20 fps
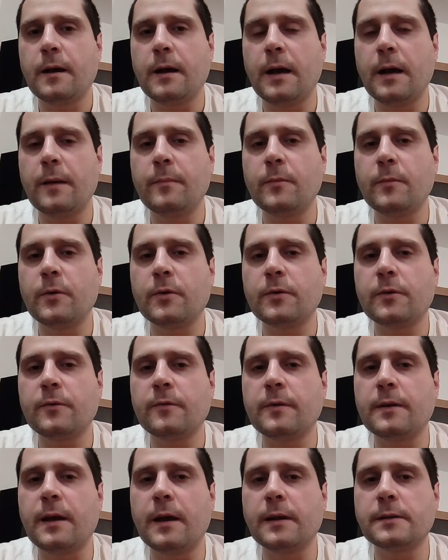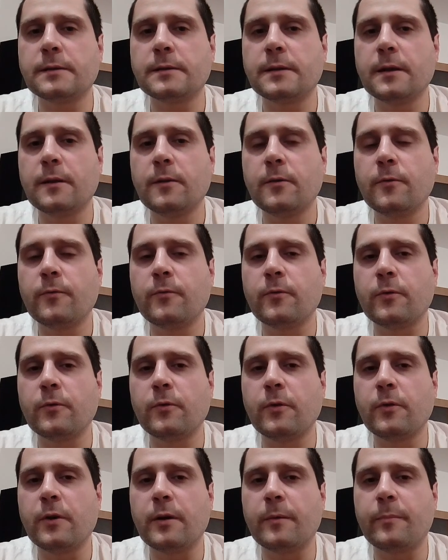I'm not even asking you for
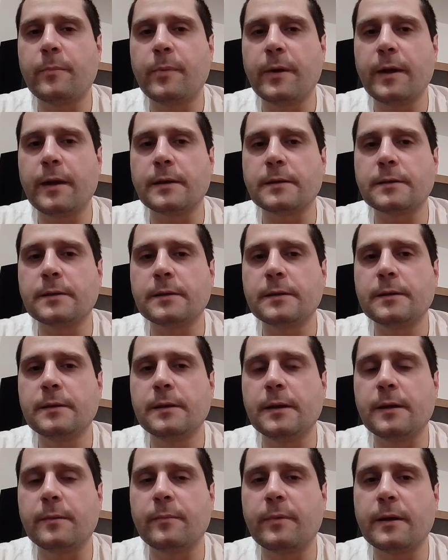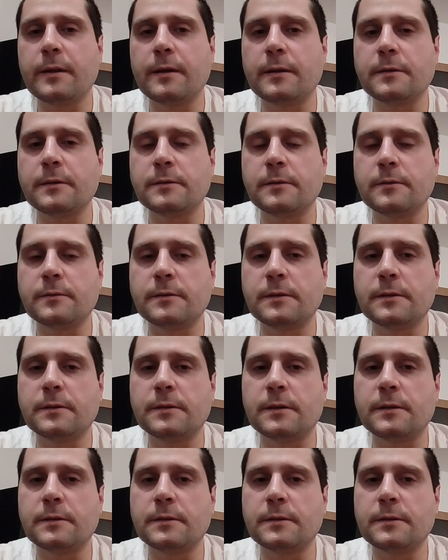your prayers, dear brothers and
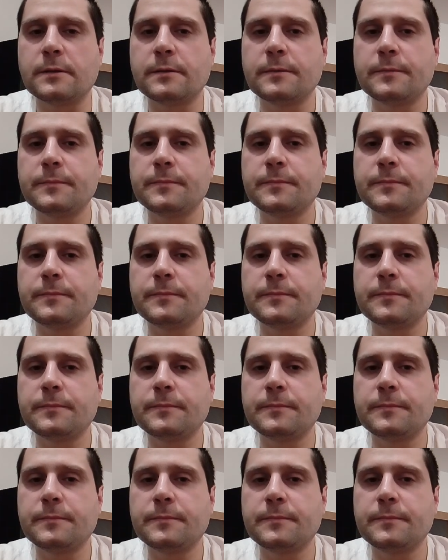sisters.